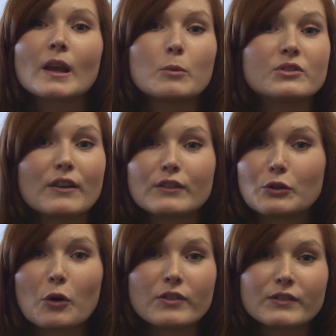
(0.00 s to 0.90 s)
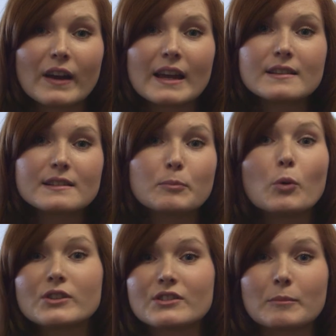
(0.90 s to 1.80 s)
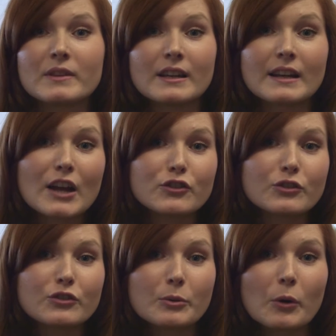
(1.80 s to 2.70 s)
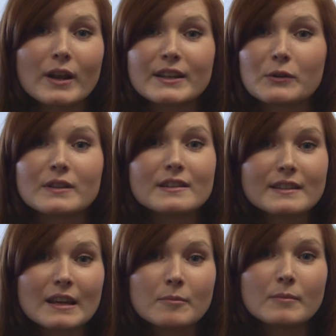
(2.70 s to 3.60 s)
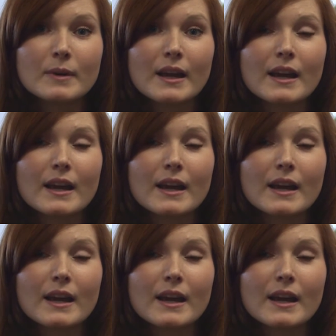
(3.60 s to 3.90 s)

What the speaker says: was given a lot of advice, spoke to some of the graduates who were already on the scheme.